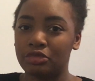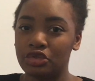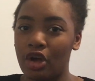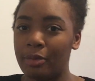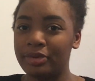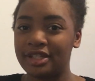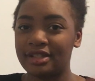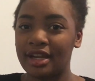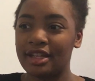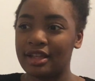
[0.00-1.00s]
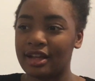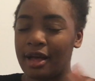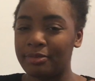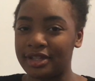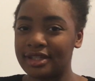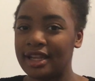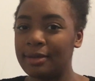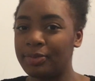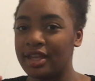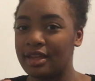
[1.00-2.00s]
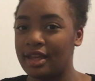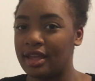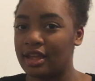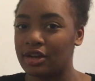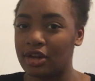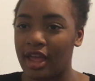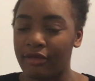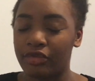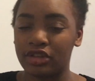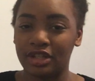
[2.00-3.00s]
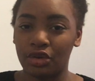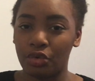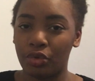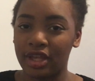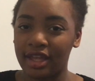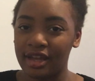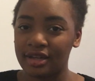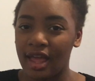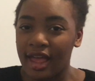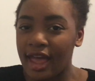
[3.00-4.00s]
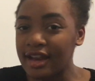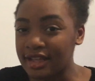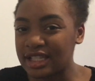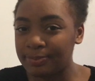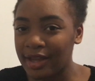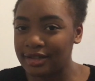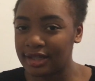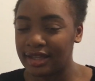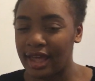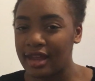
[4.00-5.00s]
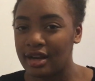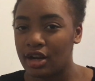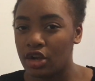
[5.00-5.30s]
not be studying, can't be sleeping in every single weekend and expect to get